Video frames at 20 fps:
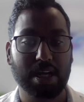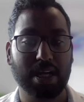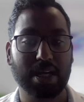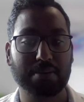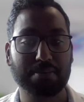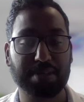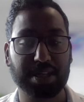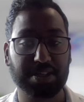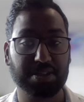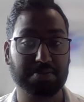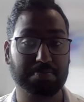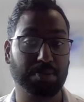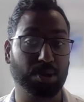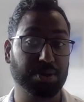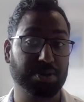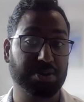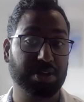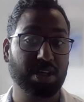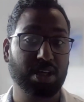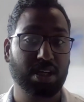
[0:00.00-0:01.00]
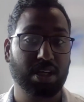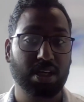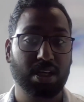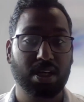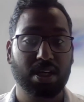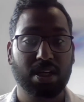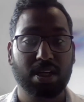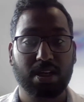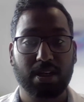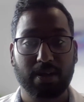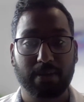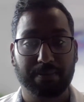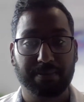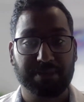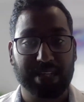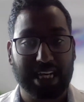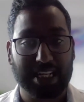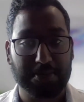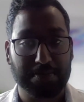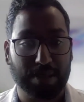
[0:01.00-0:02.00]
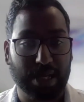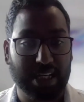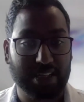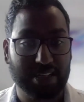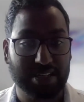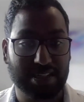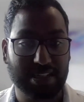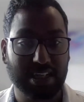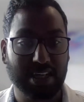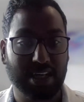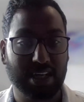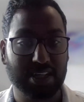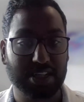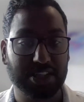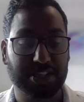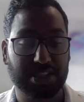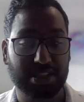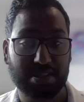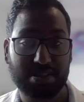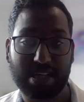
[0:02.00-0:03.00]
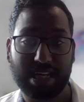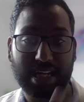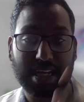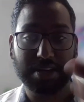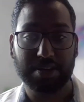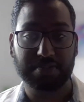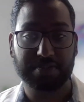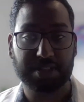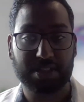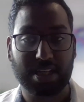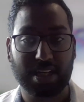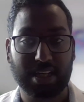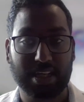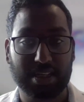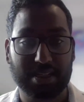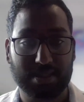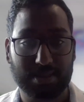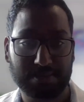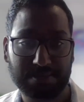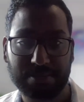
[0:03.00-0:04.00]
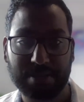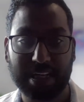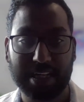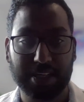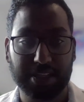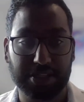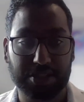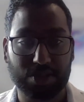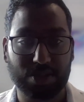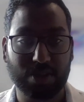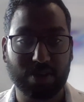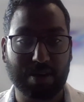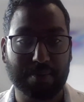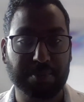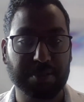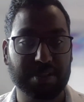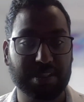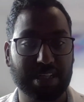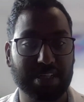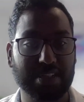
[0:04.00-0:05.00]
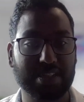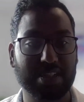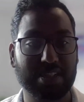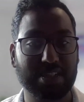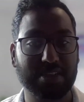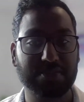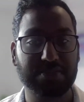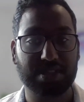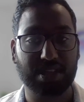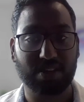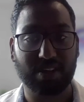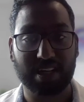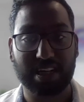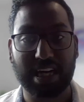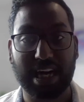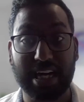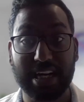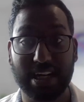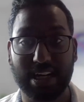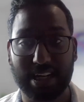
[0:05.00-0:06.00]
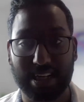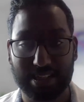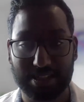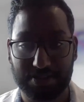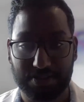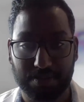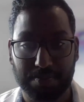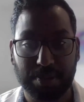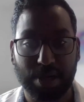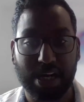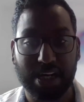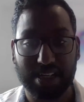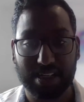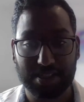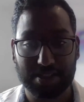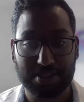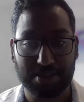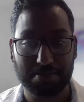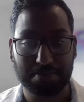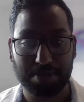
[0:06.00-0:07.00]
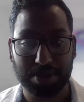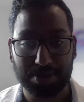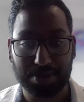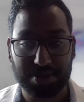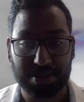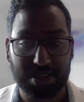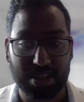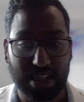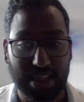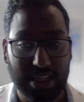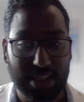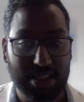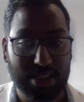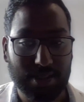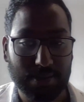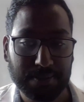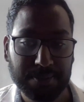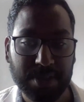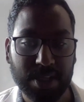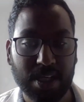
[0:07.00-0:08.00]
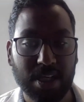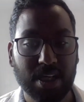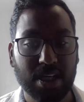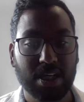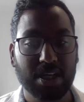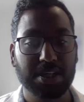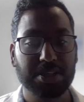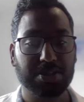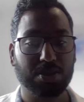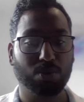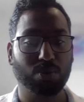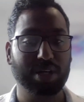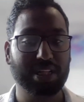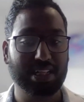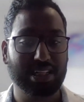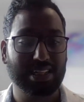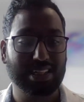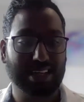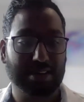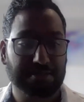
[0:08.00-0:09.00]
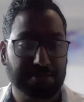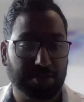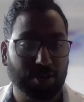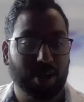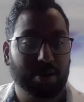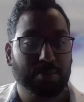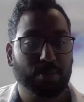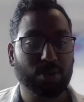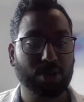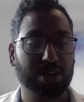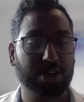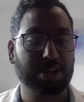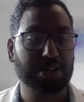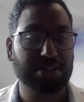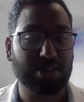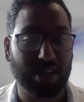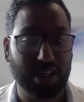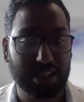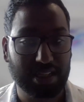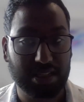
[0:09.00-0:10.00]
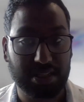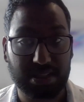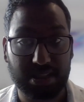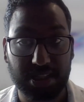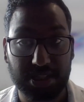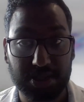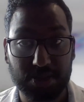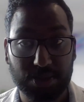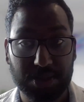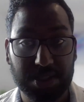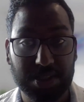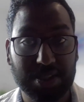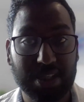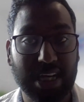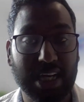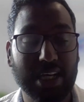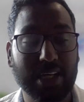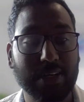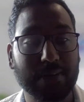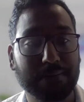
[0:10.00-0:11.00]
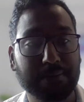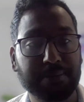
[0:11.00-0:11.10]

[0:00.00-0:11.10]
because both as practicing clinicians and obviously as industry representatives, there are guidelines for practice on both sides. So within that framework, you try and discuss what you can.